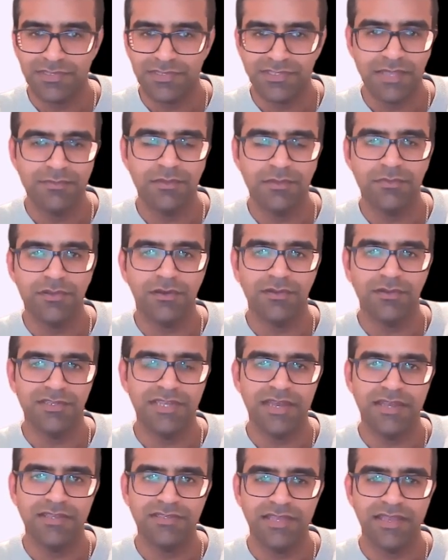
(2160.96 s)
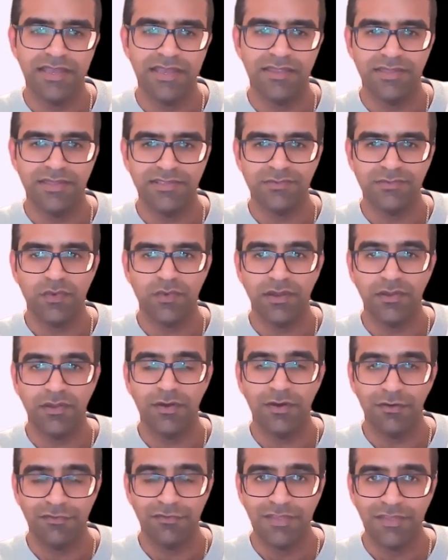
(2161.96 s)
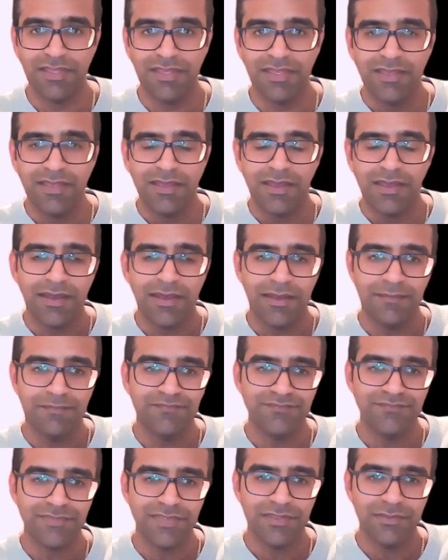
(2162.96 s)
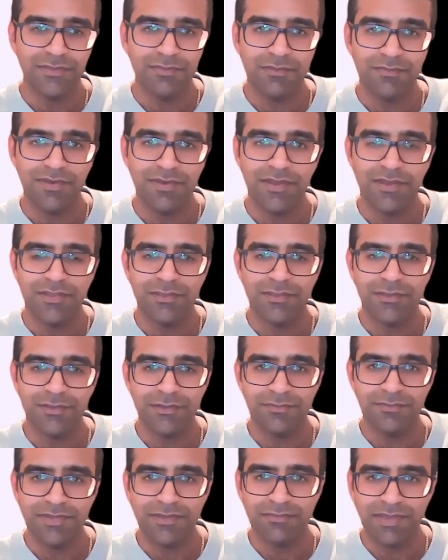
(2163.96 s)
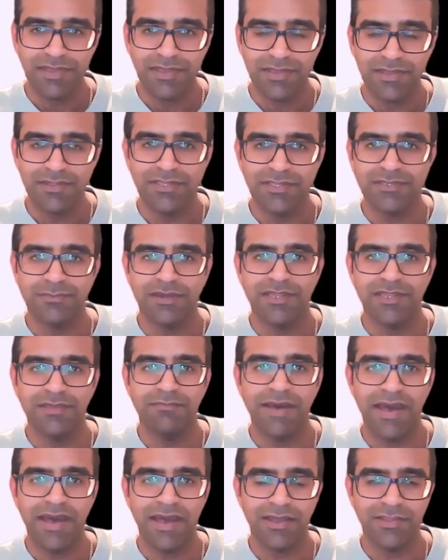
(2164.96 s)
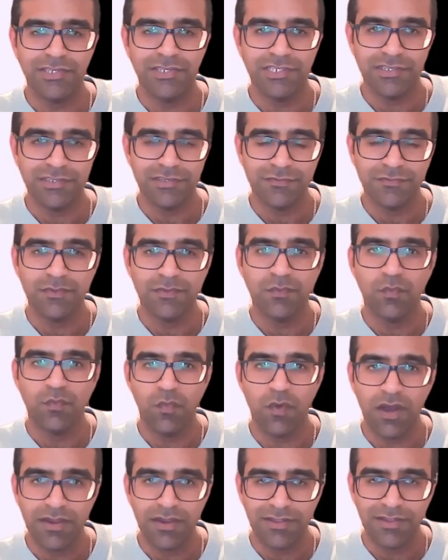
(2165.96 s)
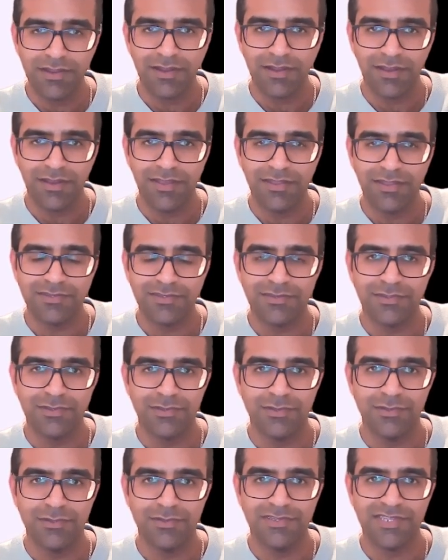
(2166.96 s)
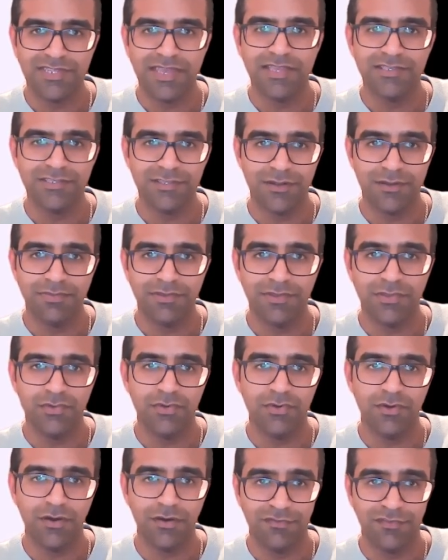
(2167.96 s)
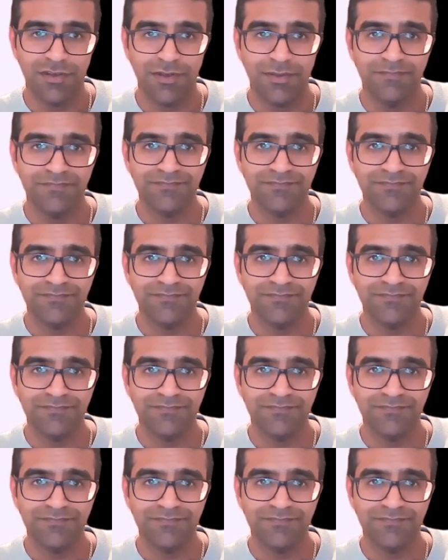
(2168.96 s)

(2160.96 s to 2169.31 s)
Same number of contacts, again, it's one off. Remember, you could be making this money back just from one client who takes up your offer,